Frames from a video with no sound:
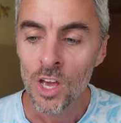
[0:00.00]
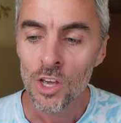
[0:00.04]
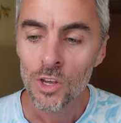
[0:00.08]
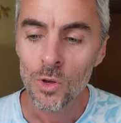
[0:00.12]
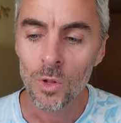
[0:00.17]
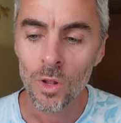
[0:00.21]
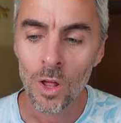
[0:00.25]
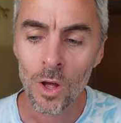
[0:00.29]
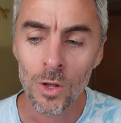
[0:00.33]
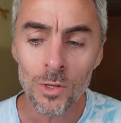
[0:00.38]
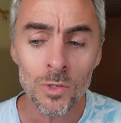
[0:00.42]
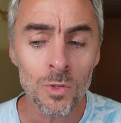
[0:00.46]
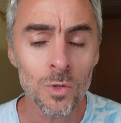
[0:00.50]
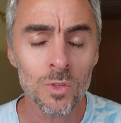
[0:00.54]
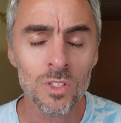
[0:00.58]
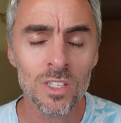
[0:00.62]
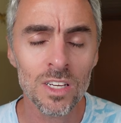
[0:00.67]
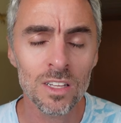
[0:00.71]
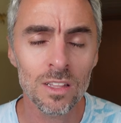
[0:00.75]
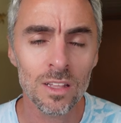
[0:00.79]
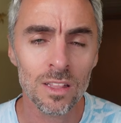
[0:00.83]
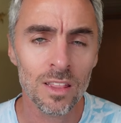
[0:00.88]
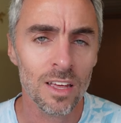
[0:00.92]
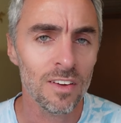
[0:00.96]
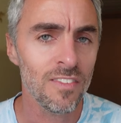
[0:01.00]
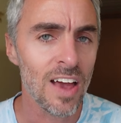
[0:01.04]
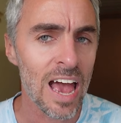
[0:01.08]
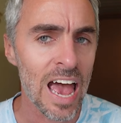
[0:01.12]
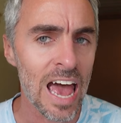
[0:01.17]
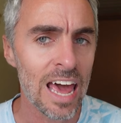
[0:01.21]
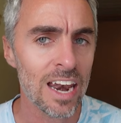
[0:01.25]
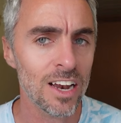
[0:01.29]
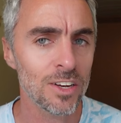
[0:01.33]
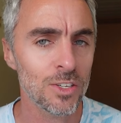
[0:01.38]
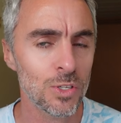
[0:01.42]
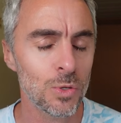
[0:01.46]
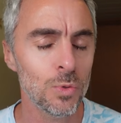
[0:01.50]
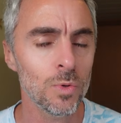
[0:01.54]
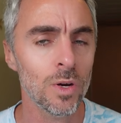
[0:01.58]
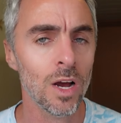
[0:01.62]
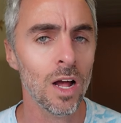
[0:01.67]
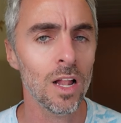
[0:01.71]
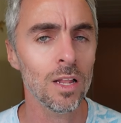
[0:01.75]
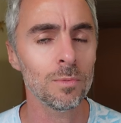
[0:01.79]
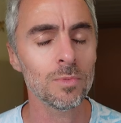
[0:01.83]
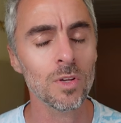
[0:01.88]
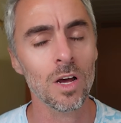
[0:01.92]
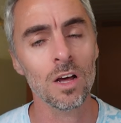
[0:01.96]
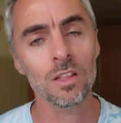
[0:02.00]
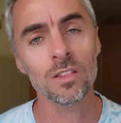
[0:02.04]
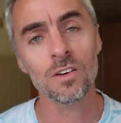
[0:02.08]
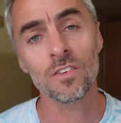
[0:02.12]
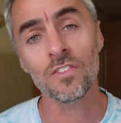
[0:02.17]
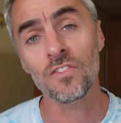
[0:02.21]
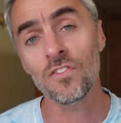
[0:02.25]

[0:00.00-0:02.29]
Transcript: You'll also see that they've added 2 columns on the